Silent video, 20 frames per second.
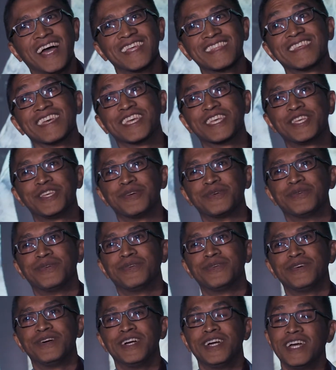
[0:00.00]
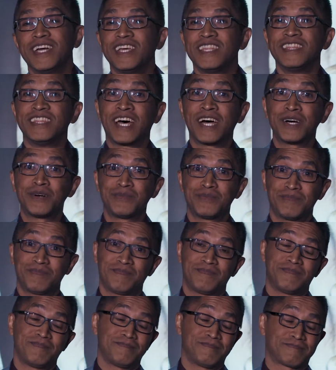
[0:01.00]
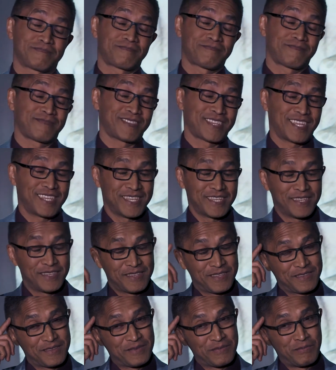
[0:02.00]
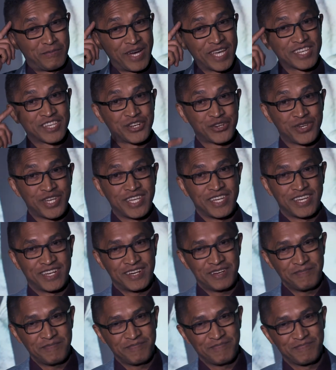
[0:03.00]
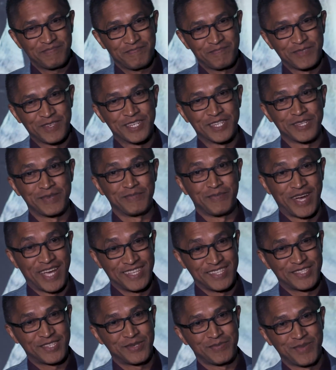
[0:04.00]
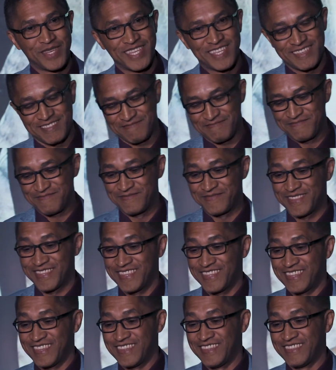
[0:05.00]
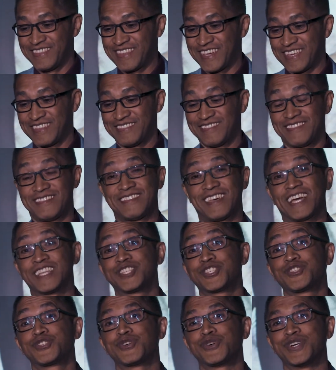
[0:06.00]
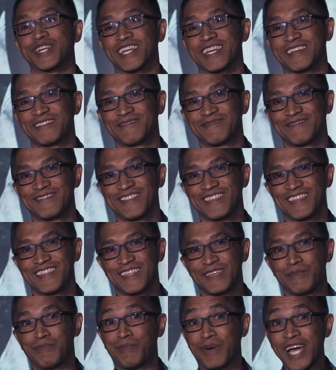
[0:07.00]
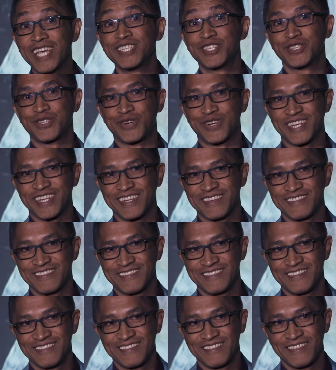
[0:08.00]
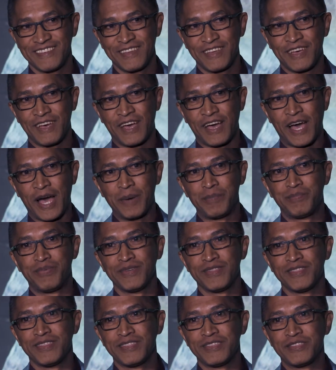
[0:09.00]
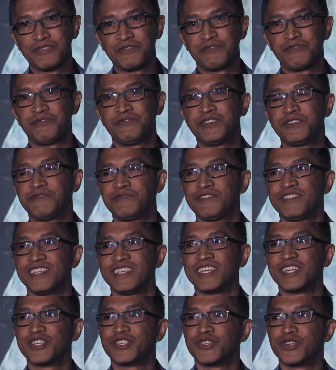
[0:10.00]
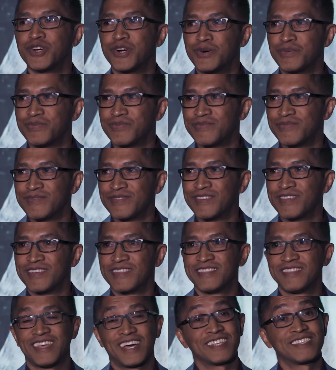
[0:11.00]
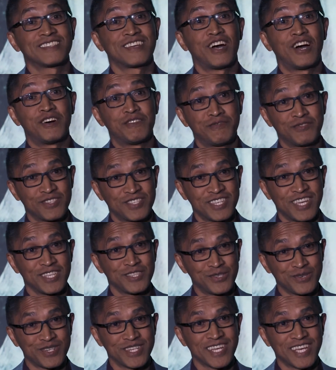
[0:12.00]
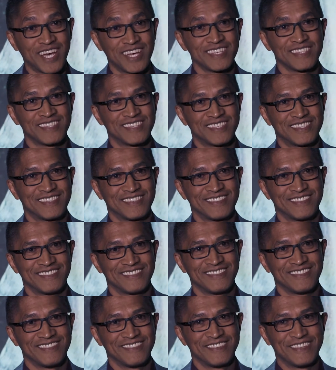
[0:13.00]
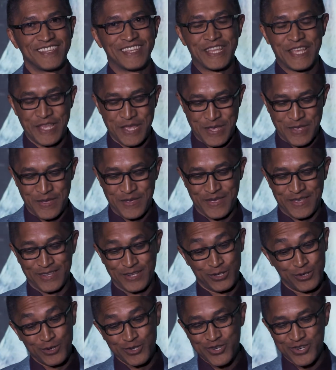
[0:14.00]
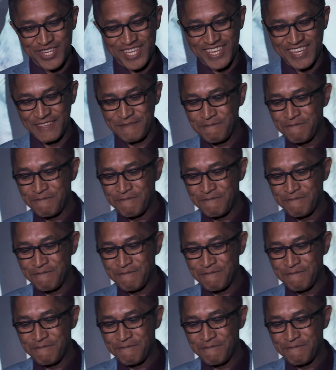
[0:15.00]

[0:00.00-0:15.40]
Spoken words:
Thank you. Now, my gray hair reminds me that that story, my story, happened 50 years ago. That's half a century, guys. No joking.